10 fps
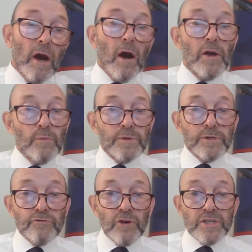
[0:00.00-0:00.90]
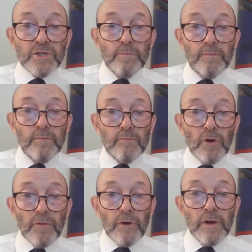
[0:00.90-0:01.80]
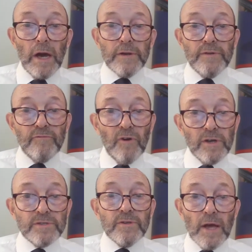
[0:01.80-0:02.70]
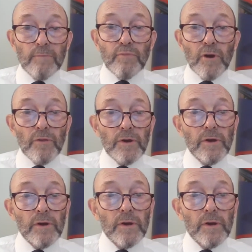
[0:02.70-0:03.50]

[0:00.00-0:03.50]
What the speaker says: I would address a brother and invite that brother,